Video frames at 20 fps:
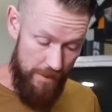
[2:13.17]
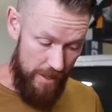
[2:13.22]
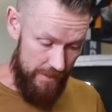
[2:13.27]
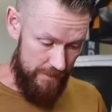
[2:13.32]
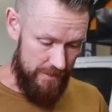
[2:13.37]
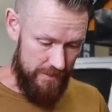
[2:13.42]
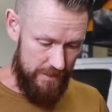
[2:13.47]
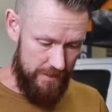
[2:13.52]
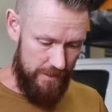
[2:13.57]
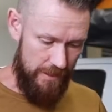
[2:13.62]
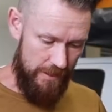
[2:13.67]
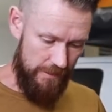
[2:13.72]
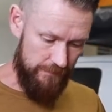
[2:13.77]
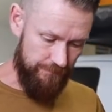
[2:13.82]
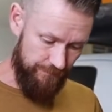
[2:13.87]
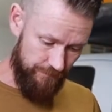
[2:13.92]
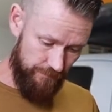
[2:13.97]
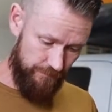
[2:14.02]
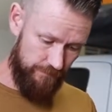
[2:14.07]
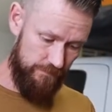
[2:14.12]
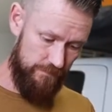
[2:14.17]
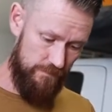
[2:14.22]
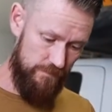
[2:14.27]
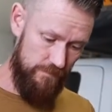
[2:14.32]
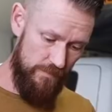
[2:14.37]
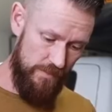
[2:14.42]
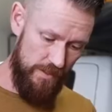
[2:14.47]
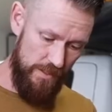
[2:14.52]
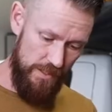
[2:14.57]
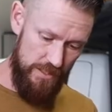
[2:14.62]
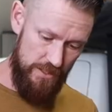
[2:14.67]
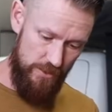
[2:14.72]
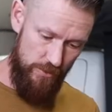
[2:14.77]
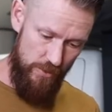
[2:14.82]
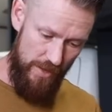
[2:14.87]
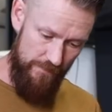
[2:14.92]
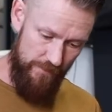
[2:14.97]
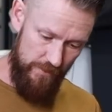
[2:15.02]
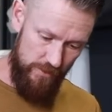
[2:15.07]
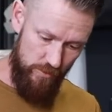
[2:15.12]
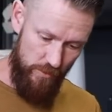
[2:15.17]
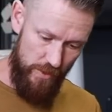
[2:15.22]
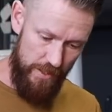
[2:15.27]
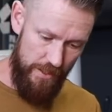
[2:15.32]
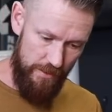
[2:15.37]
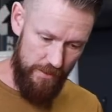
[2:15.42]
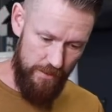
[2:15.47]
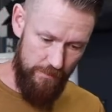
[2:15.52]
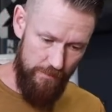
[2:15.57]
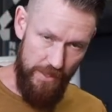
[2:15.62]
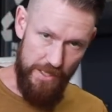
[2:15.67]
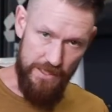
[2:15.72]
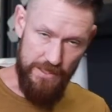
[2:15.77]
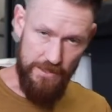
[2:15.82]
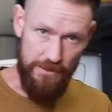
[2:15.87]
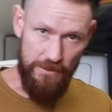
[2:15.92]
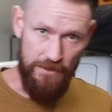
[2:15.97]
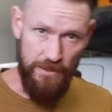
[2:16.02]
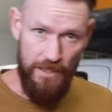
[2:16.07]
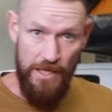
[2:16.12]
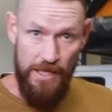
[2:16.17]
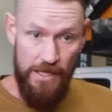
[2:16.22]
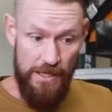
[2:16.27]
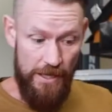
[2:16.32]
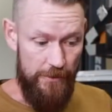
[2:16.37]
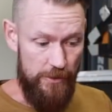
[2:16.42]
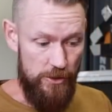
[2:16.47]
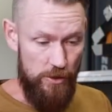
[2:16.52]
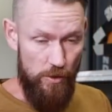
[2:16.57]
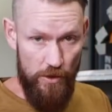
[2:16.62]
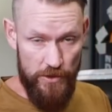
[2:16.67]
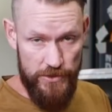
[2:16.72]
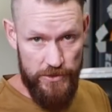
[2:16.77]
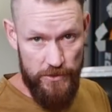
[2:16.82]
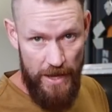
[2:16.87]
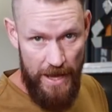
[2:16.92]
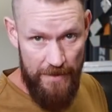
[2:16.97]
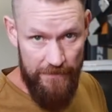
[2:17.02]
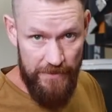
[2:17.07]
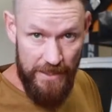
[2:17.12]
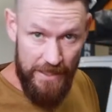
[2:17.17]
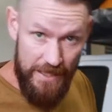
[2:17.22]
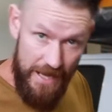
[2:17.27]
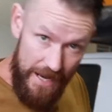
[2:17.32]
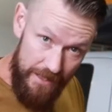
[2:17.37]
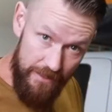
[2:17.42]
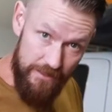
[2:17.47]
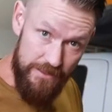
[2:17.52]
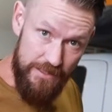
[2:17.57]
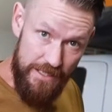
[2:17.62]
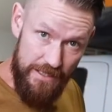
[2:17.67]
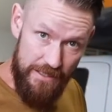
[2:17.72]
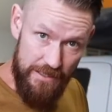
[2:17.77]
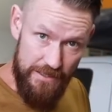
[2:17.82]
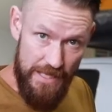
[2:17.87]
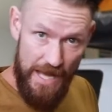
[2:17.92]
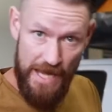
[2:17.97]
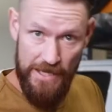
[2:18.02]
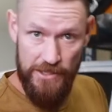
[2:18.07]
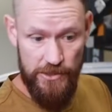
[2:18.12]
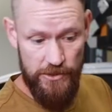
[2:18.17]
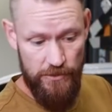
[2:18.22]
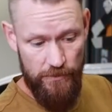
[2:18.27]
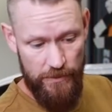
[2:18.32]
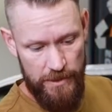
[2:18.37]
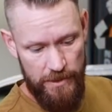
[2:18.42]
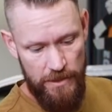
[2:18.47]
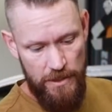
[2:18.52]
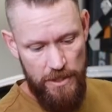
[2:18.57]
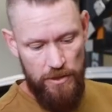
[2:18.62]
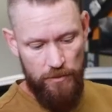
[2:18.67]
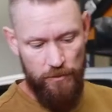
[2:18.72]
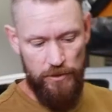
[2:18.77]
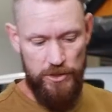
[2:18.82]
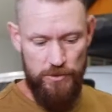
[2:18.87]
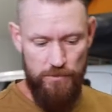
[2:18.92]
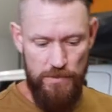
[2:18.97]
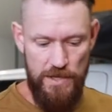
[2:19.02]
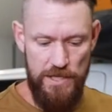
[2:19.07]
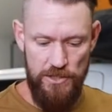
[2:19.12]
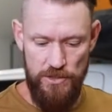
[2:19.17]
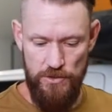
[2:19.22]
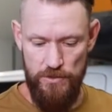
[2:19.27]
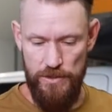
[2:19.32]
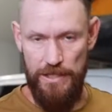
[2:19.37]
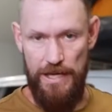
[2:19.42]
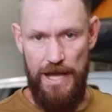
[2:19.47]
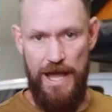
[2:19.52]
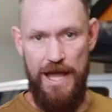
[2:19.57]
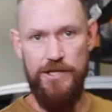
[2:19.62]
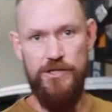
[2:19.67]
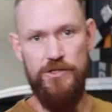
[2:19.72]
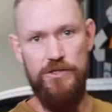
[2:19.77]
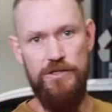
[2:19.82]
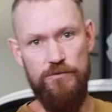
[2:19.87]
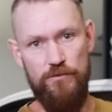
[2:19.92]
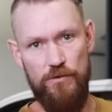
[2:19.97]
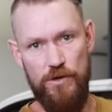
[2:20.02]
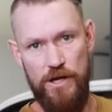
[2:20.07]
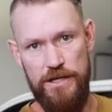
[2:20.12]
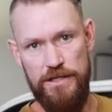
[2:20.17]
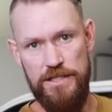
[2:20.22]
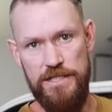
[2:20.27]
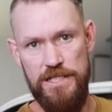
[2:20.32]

bought this kit is you have the twin air compressor, and then you also have an air tank attached to it, which means you can actually run